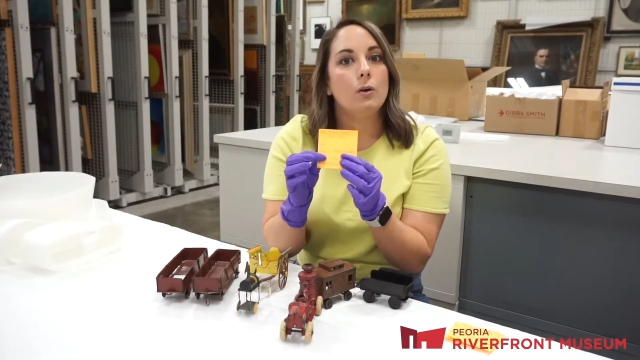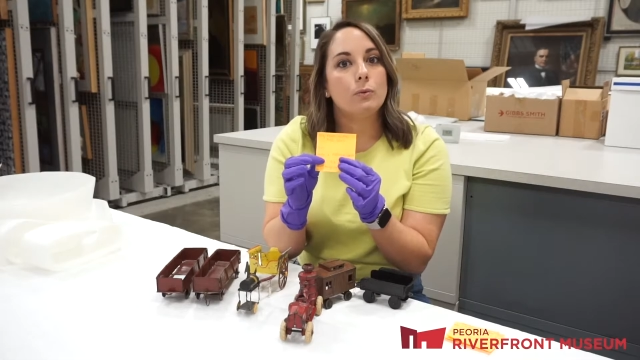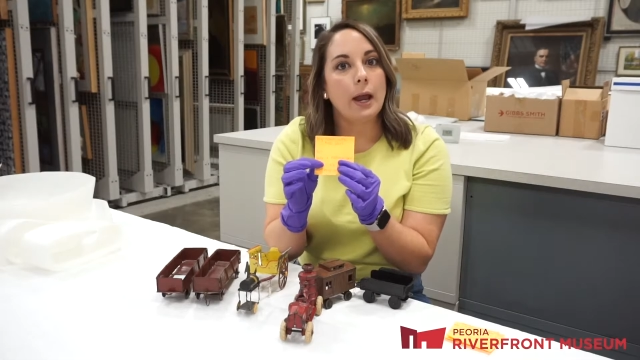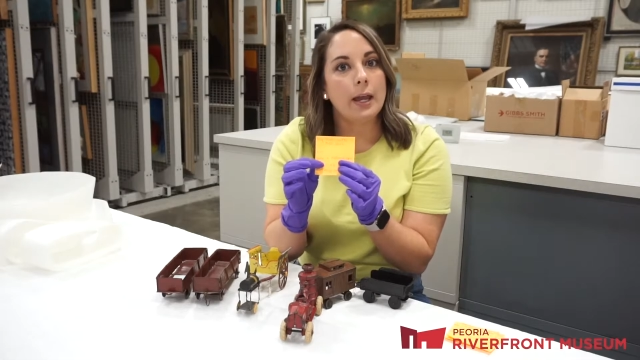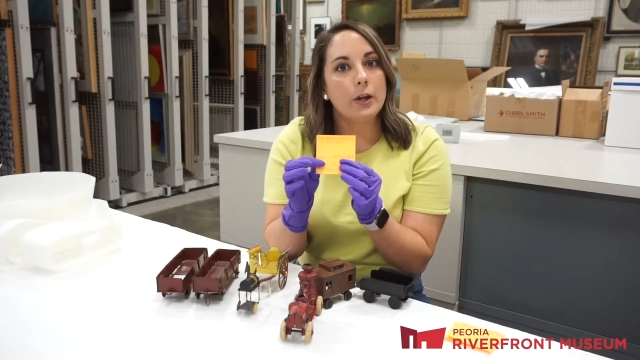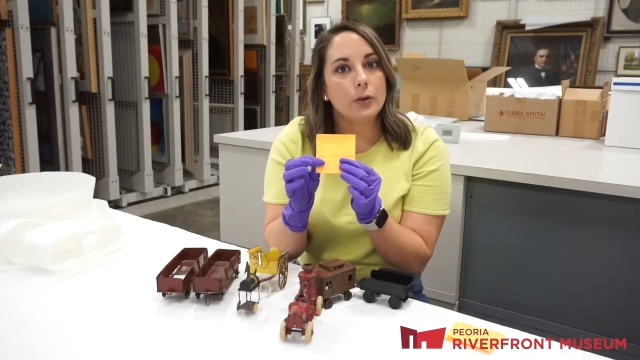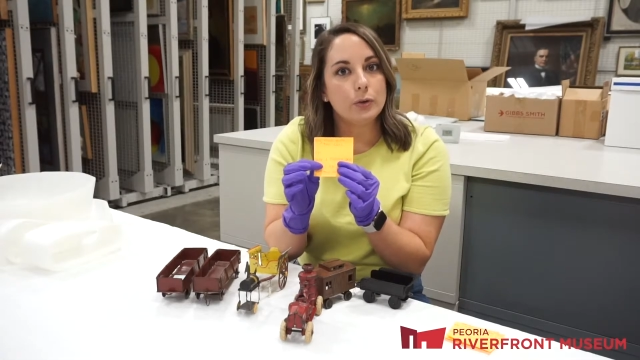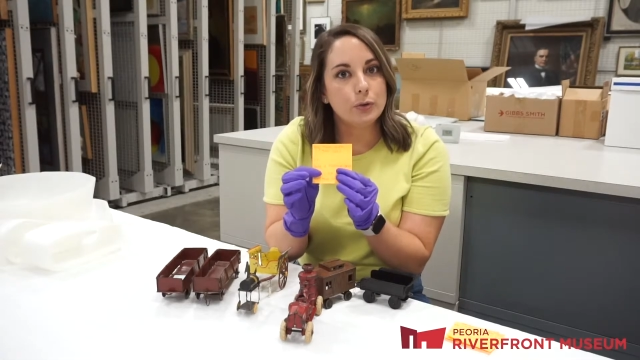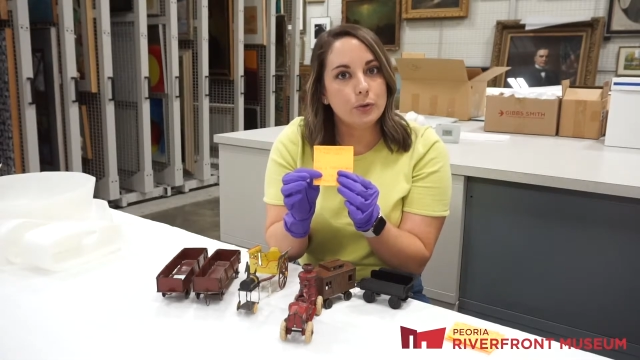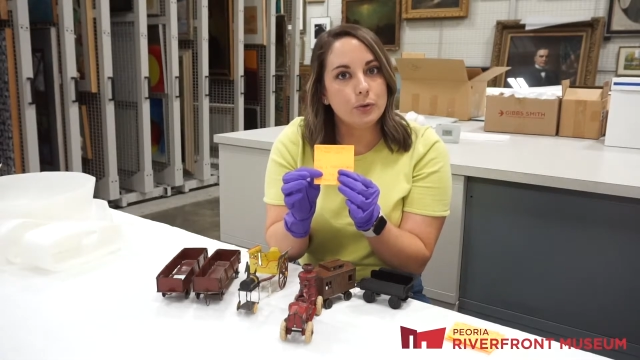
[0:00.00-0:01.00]
write
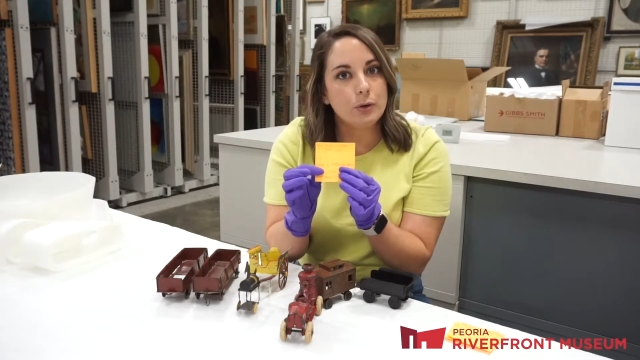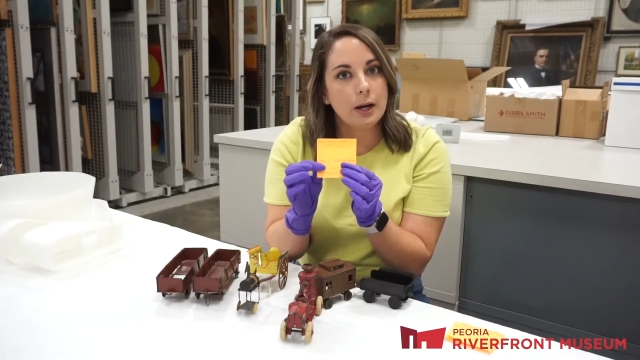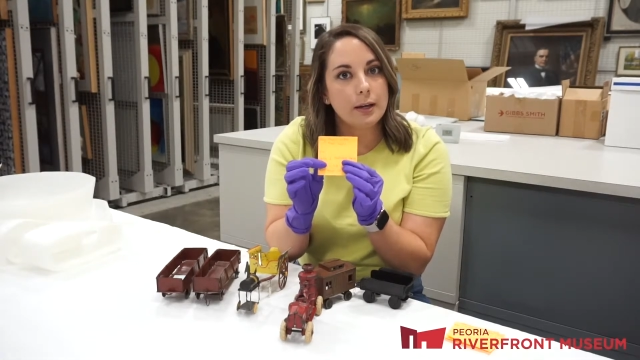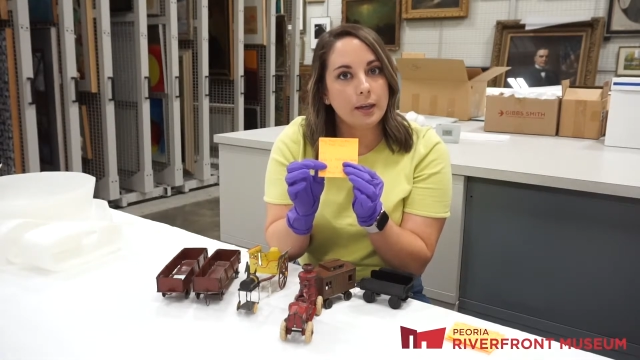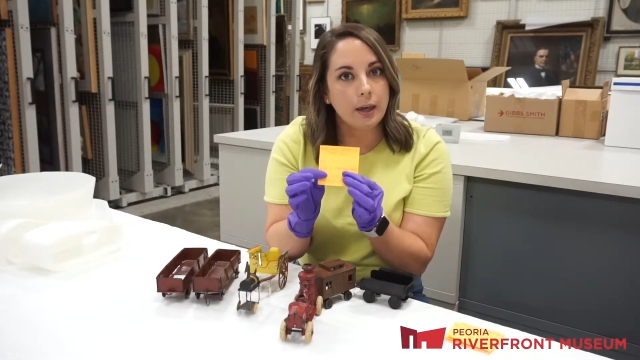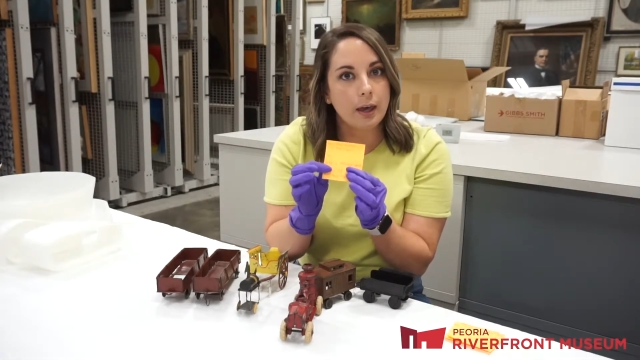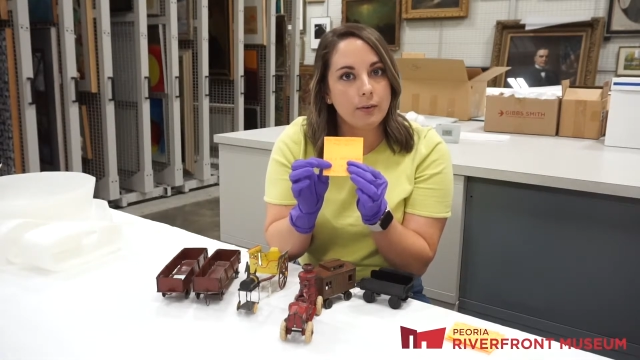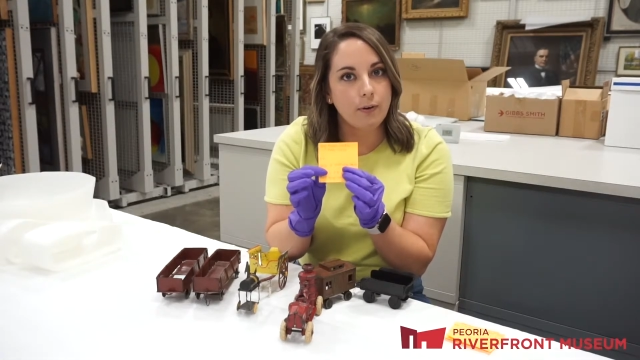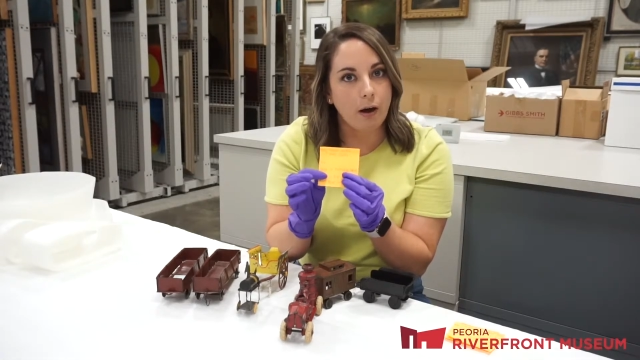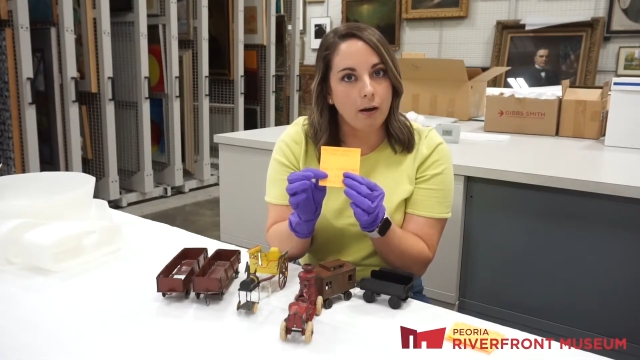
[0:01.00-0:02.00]
who
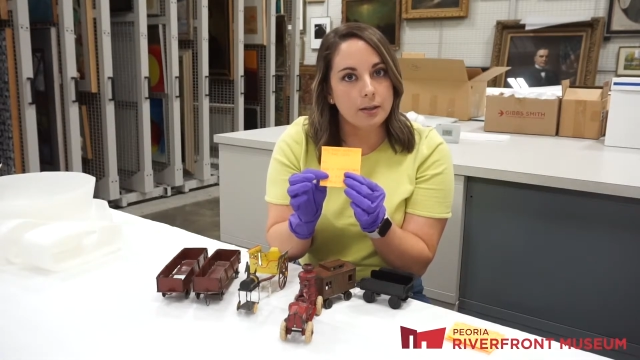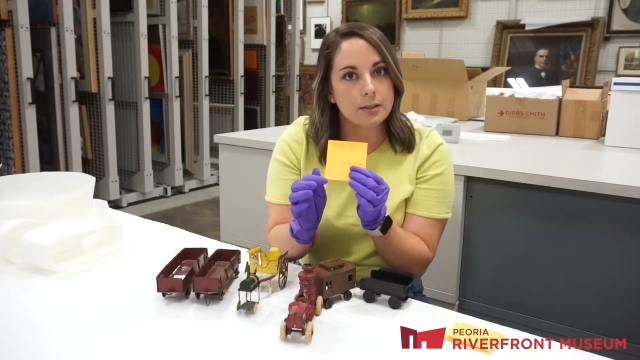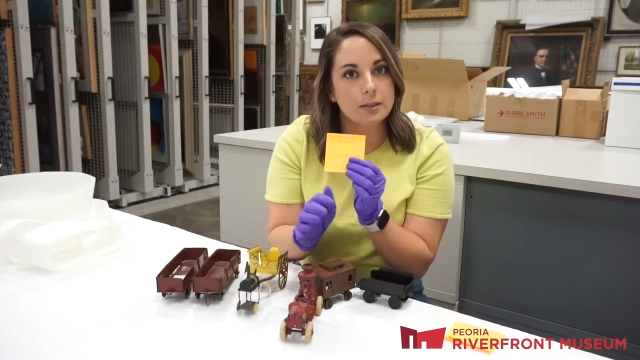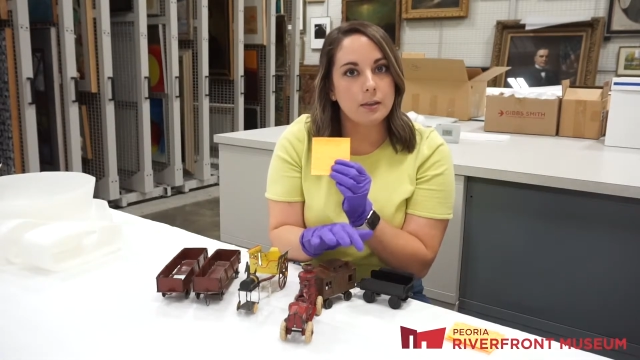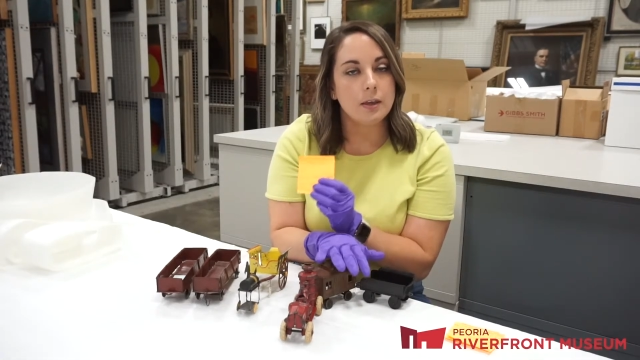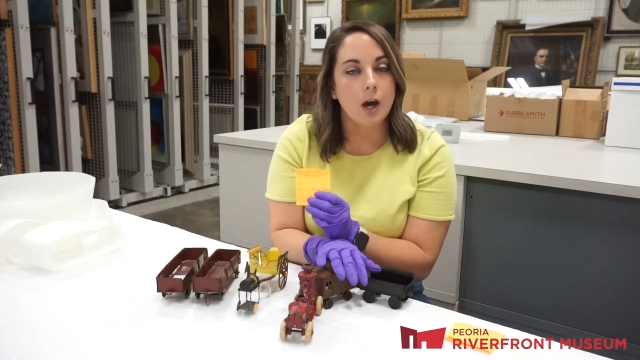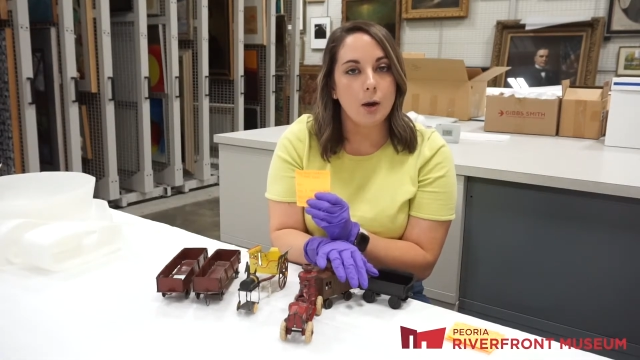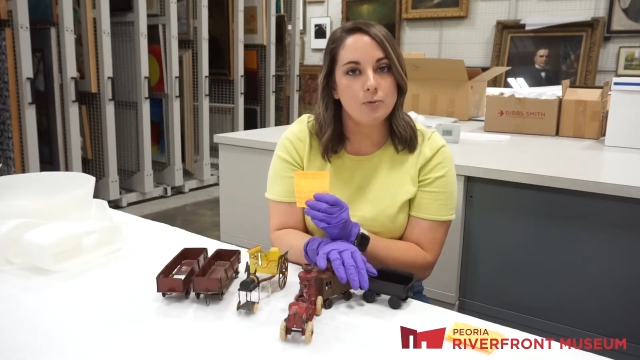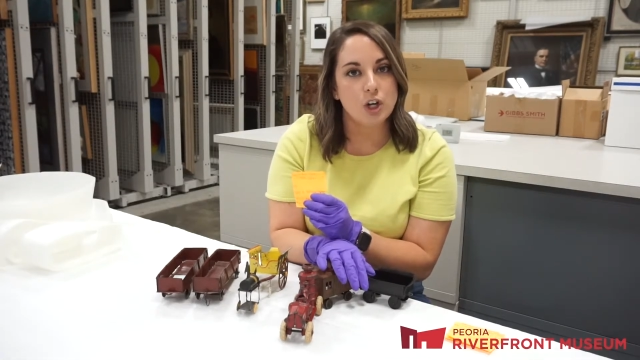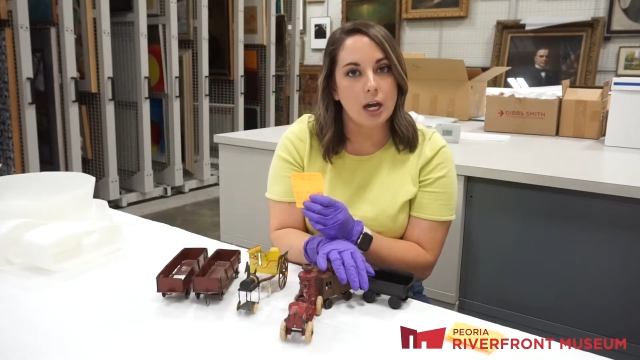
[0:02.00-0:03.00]
gave us the
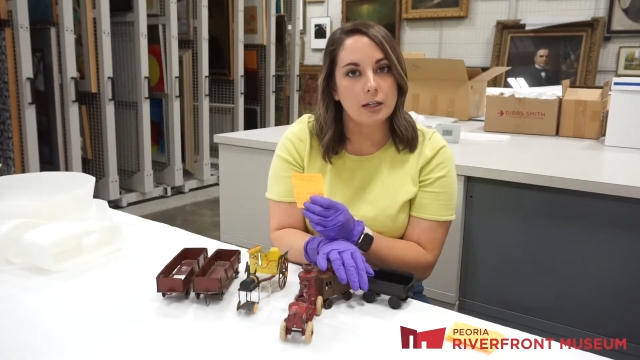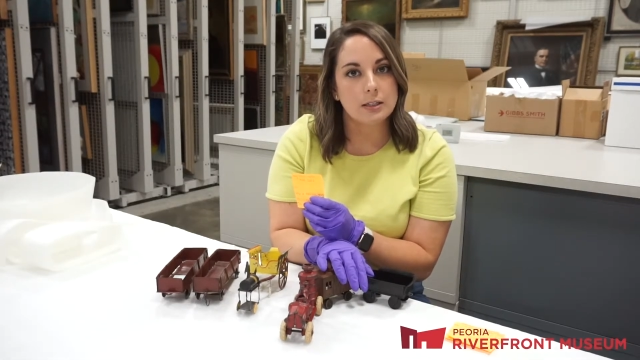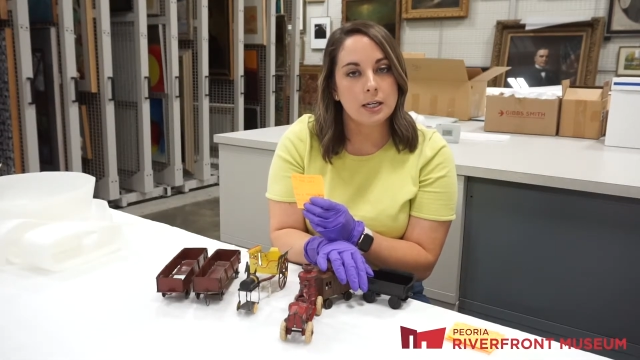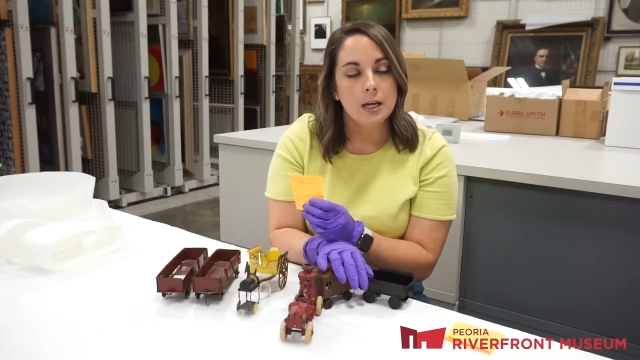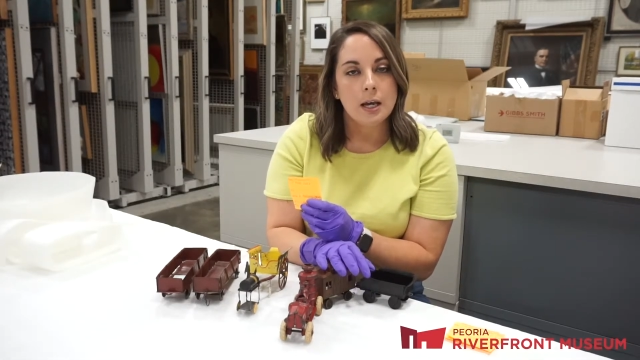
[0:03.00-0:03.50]
object.